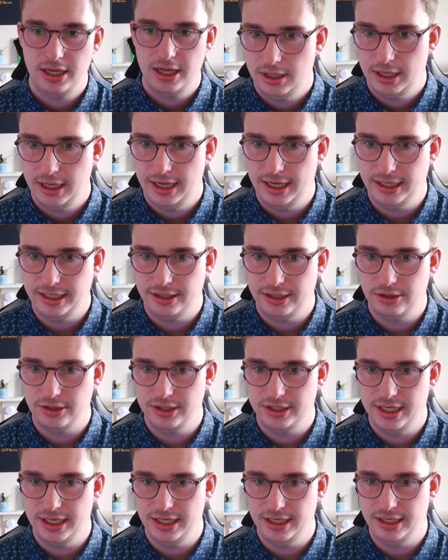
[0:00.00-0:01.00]
any
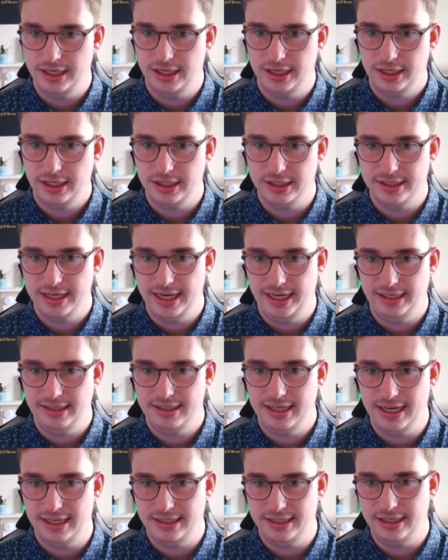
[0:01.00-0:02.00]
content that contains
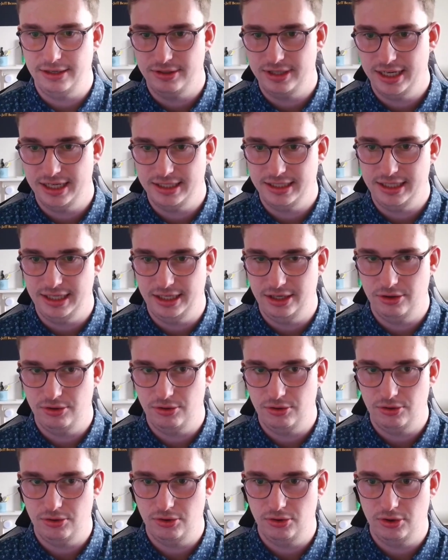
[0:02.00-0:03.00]
SEO testing
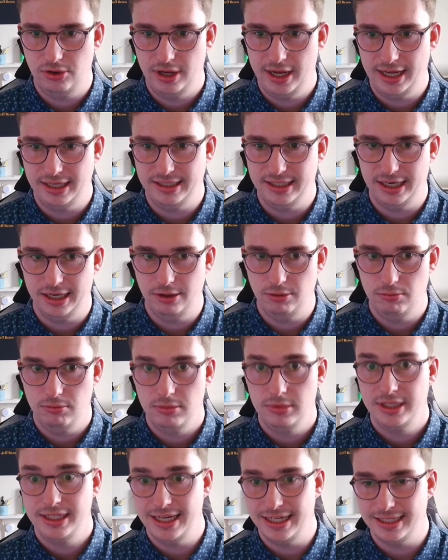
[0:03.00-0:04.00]
or SEO
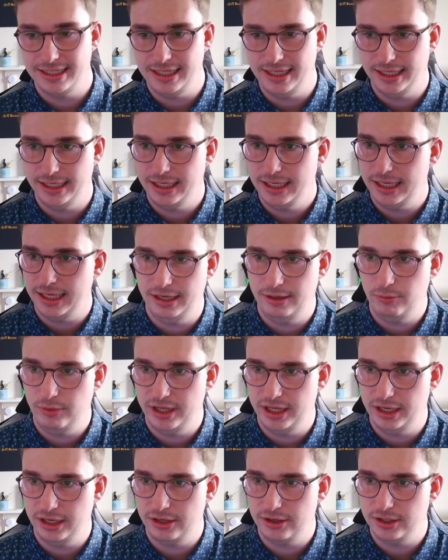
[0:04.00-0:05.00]
testing eh,
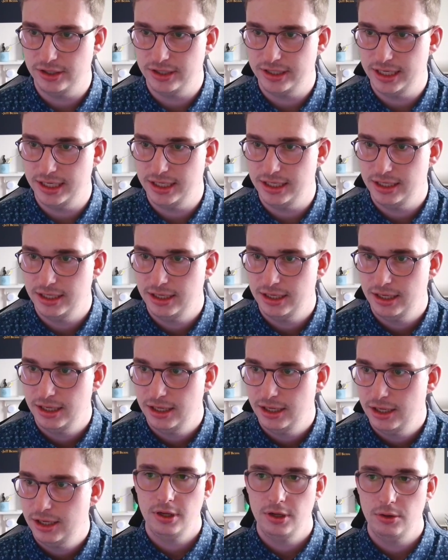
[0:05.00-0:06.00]
within the content.
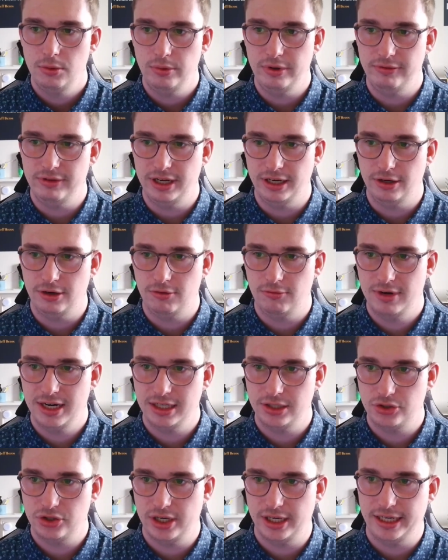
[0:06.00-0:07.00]
We've then got
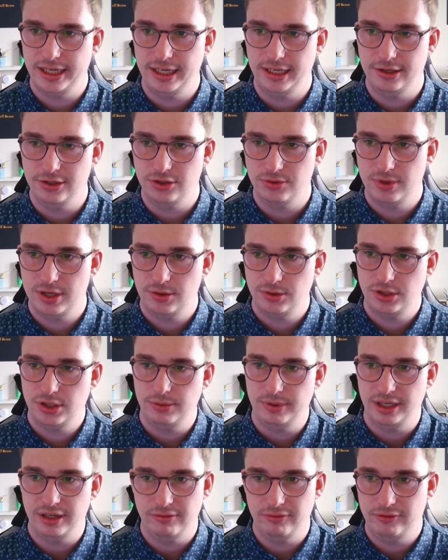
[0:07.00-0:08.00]
rank tracking as well, so
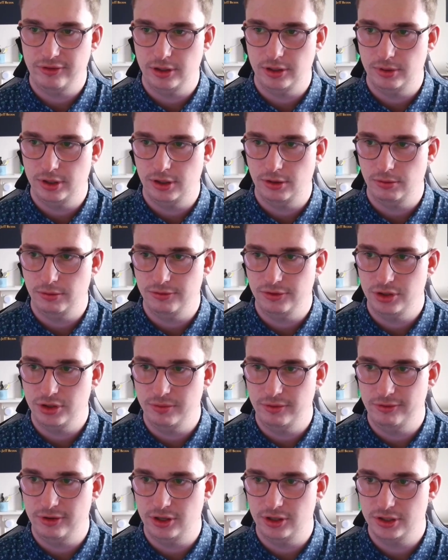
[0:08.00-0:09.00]
we can follow along with some
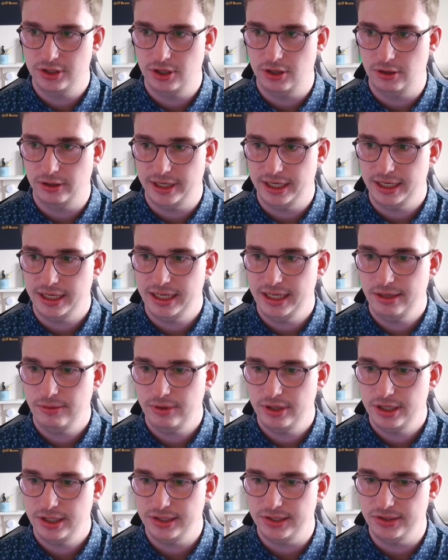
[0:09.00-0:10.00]
of our target
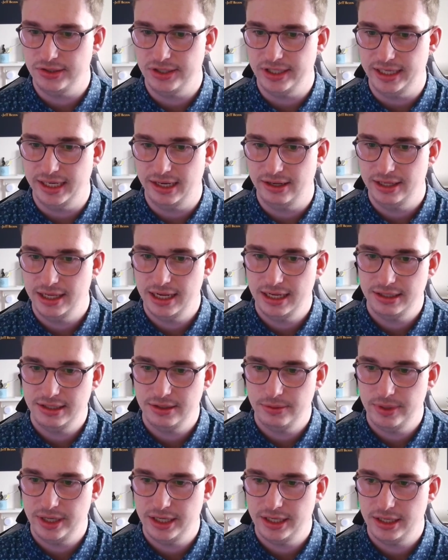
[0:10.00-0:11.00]
keywords and see how they're
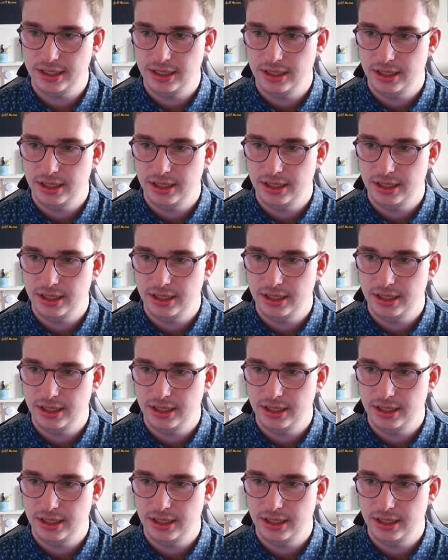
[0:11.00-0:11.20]
doing,